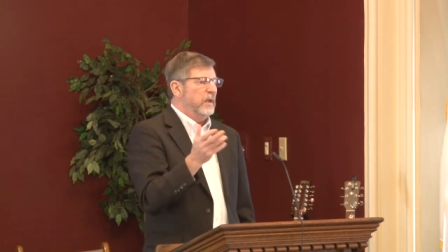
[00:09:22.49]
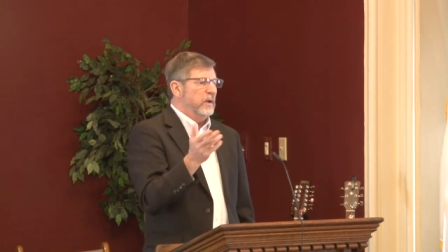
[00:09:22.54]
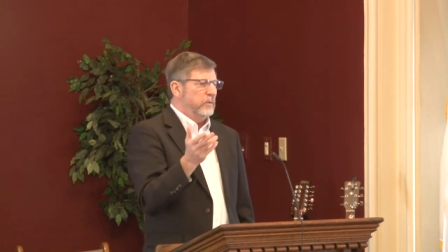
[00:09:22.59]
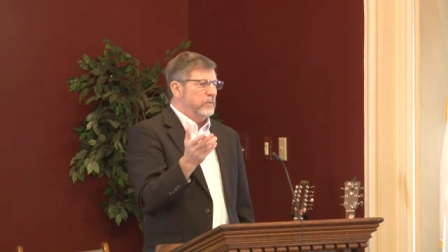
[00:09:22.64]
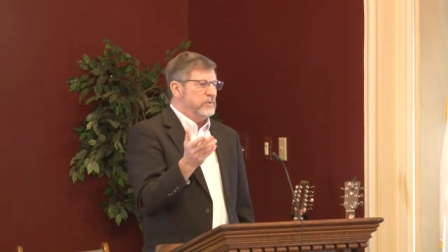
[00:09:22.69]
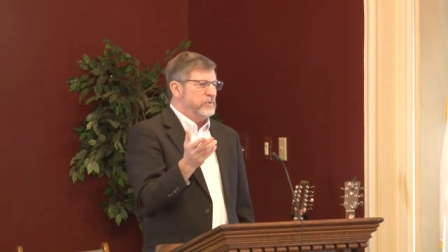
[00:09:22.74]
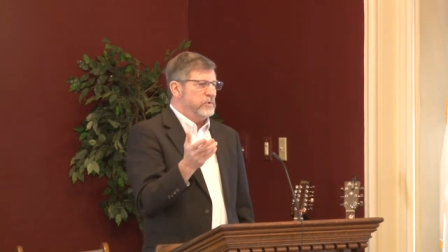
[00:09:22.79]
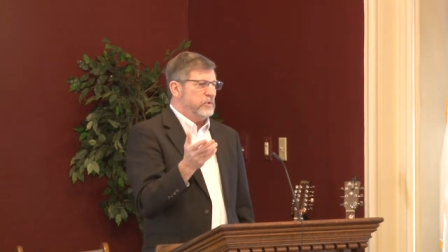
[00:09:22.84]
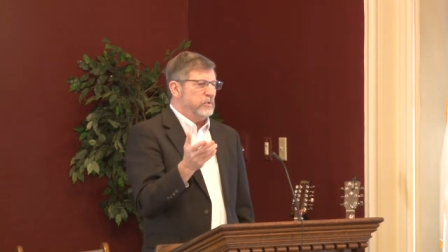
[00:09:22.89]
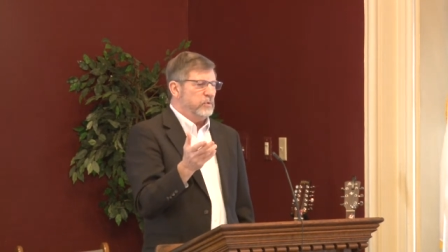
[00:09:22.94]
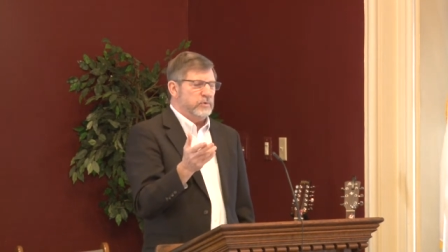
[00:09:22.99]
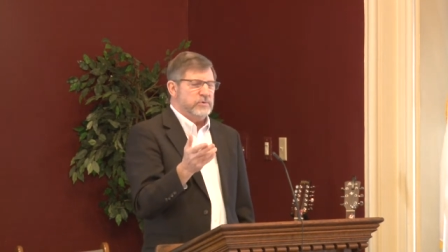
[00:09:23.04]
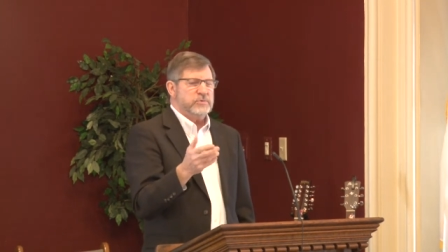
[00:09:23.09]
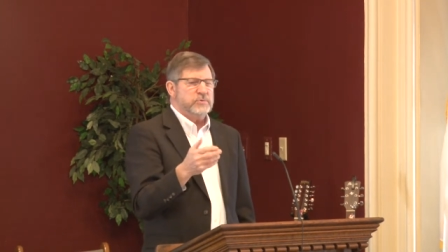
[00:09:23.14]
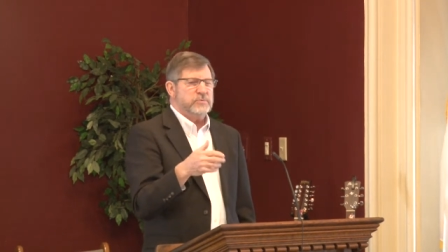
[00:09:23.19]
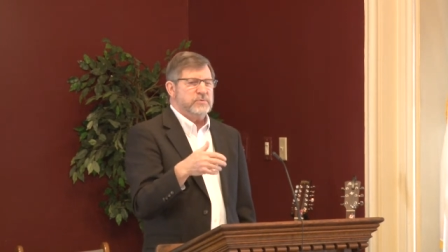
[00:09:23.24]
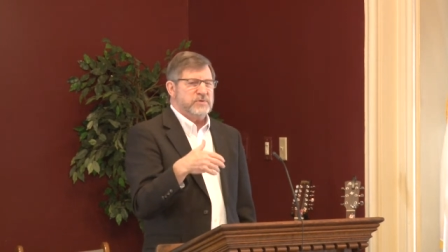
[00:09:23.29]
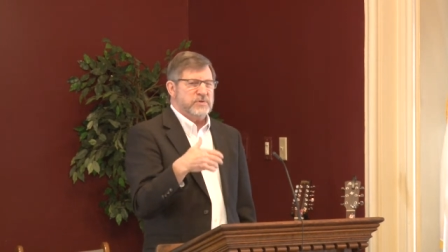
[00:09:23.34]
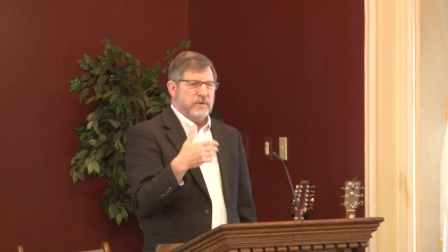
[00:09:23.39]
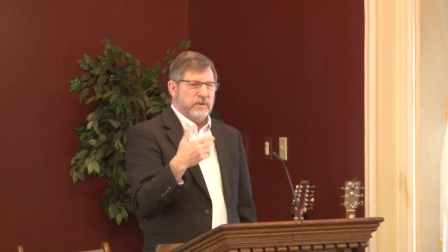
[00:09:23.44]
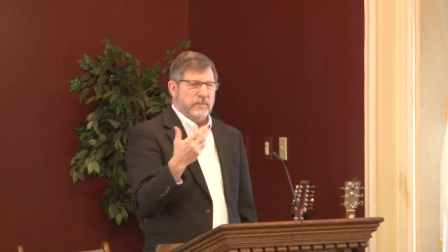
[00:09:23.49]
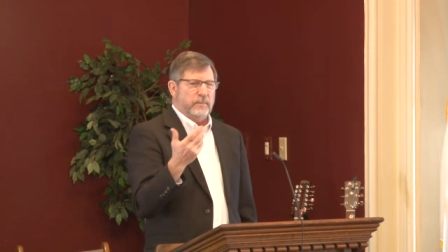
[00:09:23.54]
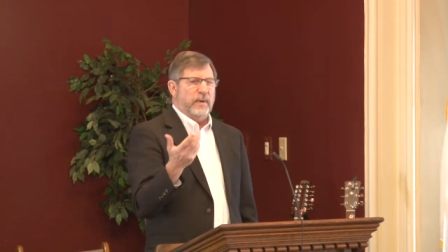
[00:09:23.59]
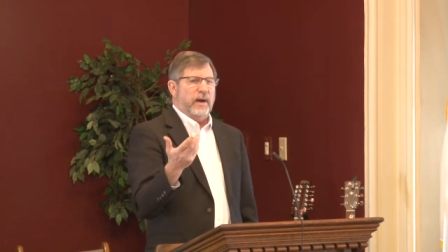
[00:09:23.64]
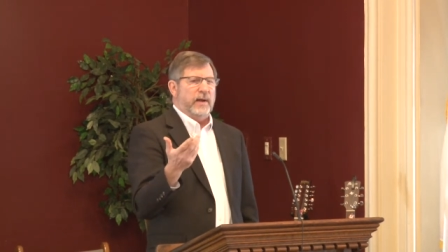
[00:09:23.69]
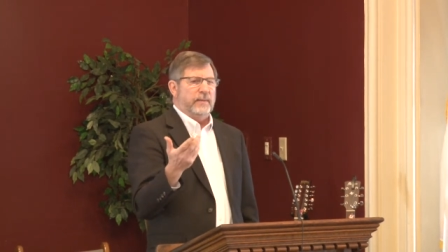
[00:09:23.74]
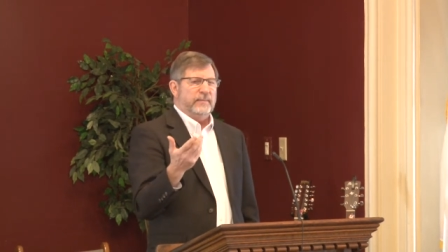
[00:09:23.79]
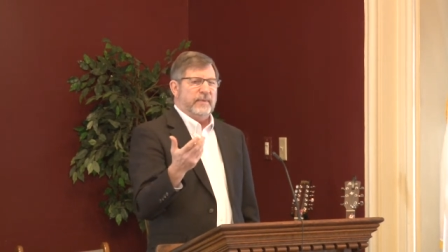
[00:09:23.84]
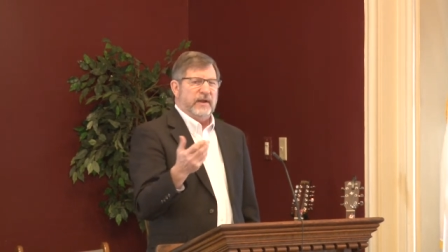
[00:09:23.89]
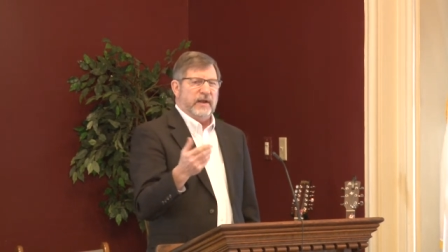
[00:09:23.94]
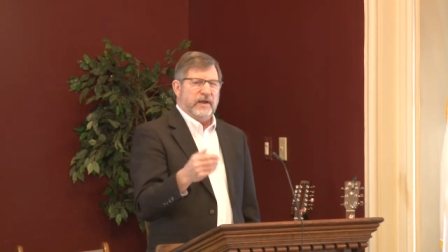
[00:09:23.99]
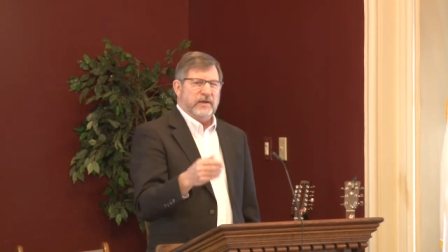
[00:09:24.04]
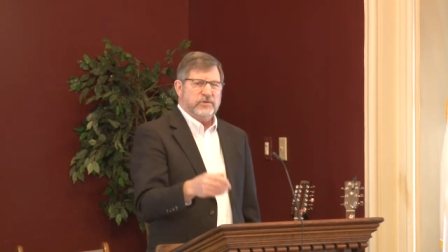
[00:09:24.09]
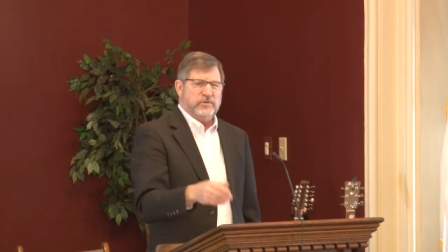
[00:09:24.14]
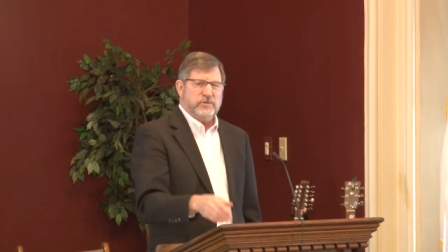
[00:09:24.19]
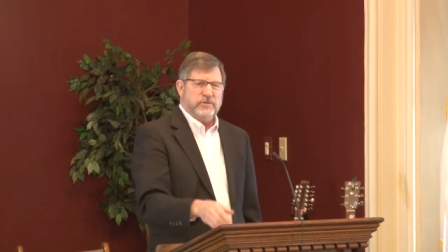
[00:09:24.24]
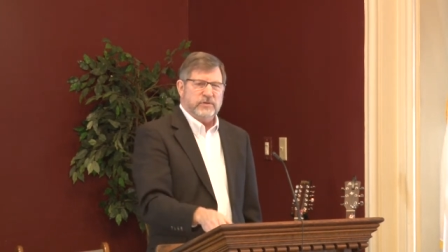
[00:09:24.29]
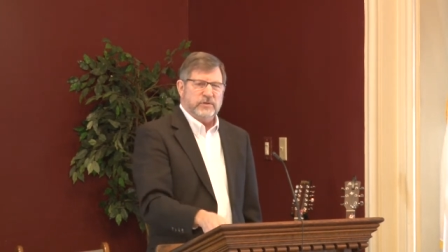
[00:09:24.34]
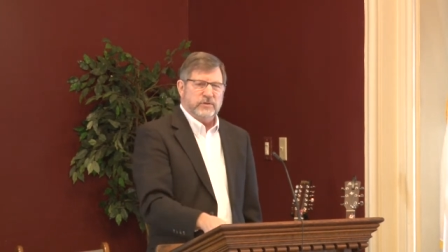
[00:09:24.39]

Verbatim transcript: which of course was an abomination